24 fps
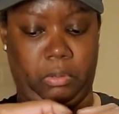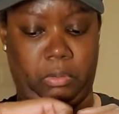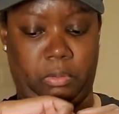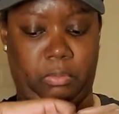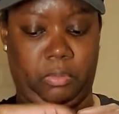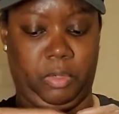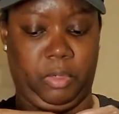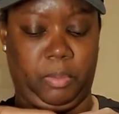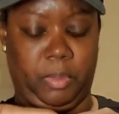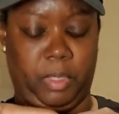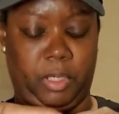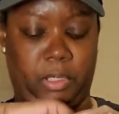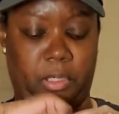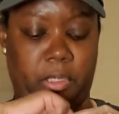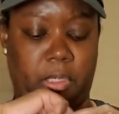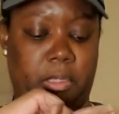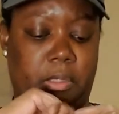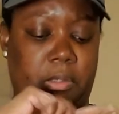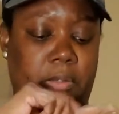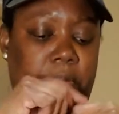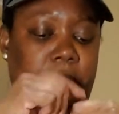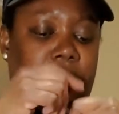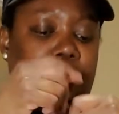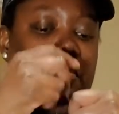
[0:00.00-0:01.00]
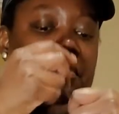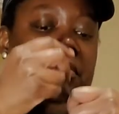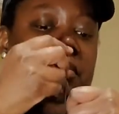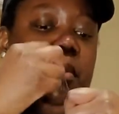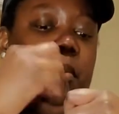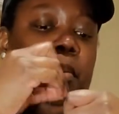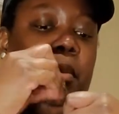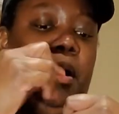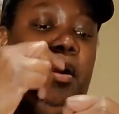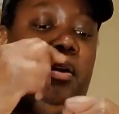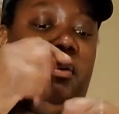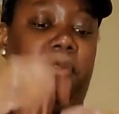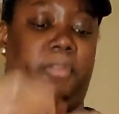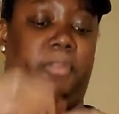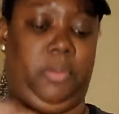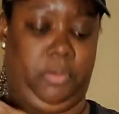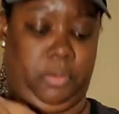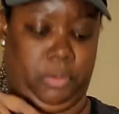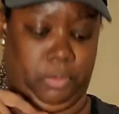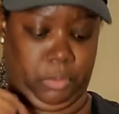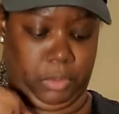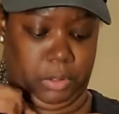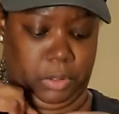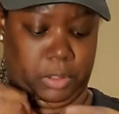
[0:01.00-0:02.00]
Wait a minute, y'all. The microphone
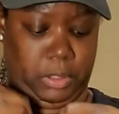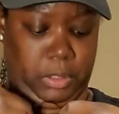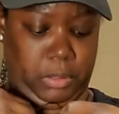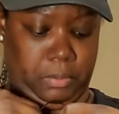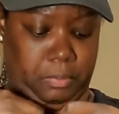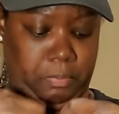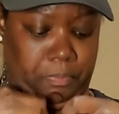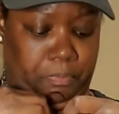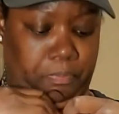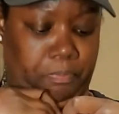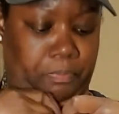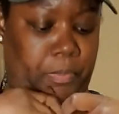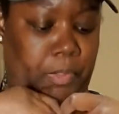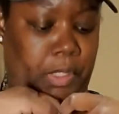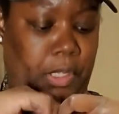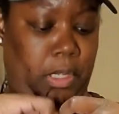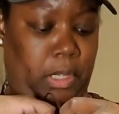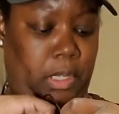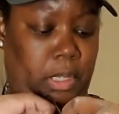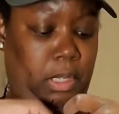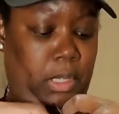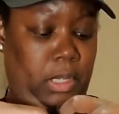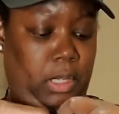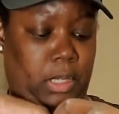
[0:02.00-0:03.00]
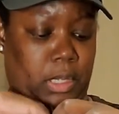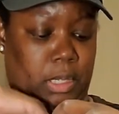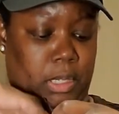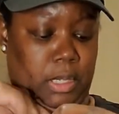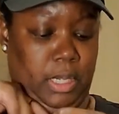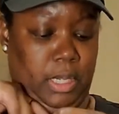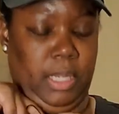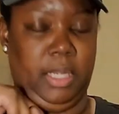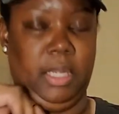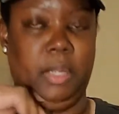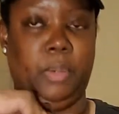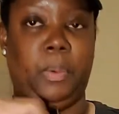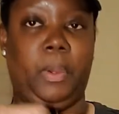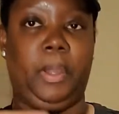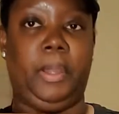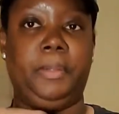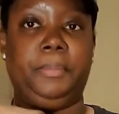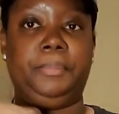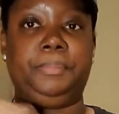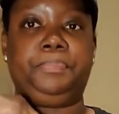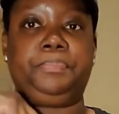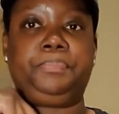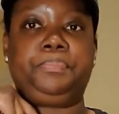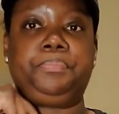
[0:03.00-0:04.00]
doing something. Anyway,